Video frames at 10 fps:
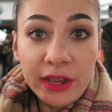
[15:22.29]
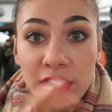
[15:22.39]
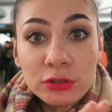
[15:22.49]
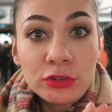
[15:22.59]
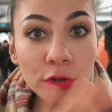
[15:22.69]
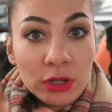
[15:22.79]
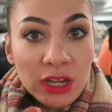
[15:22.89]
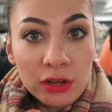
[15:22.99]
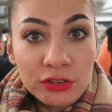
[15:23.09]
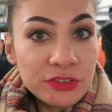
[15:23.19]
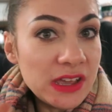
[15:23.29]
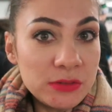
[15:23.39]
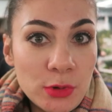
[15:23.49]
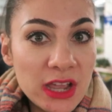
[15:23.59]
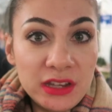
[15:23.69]
I now totally
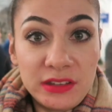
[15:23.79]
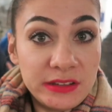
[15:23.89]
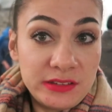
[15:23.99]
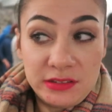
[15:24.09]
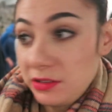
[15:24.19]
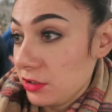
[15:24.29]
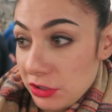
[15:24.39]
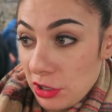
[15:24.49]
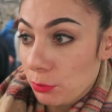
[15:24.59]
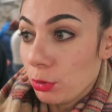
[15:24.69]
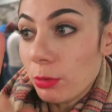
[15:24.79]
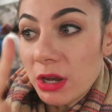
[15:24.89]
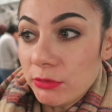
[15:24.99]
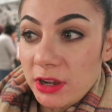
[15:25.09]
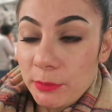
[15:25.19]
understand why this is the number
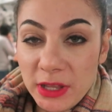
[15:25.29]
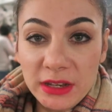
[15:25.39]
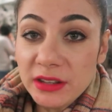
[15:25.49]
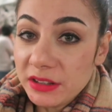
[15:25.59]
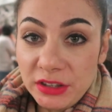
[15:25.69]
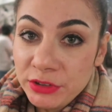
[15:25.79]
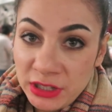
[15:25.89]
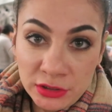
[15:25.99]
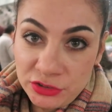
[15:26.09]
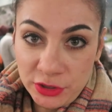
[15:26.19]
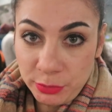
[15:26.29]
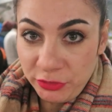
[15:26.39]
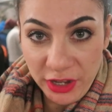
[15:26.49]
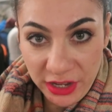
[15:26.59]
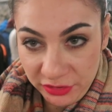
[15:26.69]
one recommended activity on
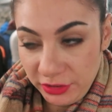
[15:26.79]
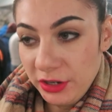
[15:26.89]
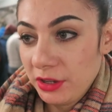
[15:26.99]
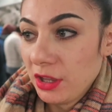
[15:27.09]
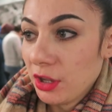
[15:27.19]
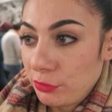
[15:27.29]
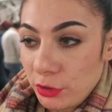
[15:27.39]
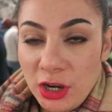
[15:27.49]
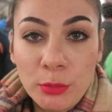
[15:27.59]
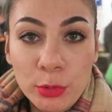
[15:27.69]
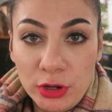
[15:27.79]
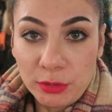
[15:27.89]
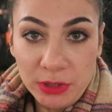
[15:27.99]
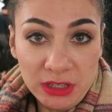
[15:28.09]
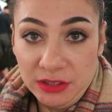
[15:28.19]
TripAdvisor for
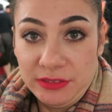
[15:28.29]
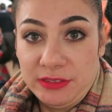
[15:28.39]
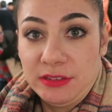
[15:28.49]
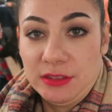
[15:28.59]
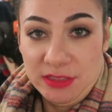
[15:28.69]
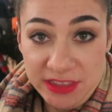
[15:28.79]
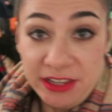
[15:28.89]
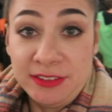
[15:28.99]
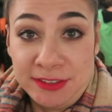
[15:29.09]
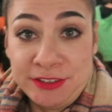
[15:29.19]
Hamburg because this